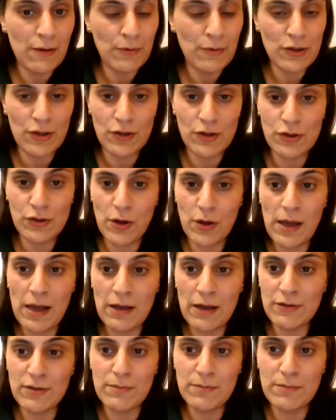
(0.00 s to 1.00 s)
which I show
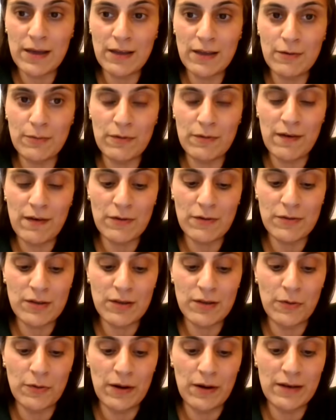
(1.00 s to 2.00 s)
how to make without
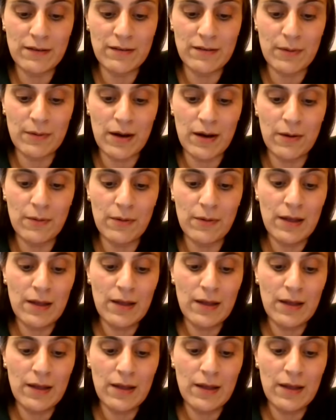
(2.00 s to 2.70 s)
any oil as well,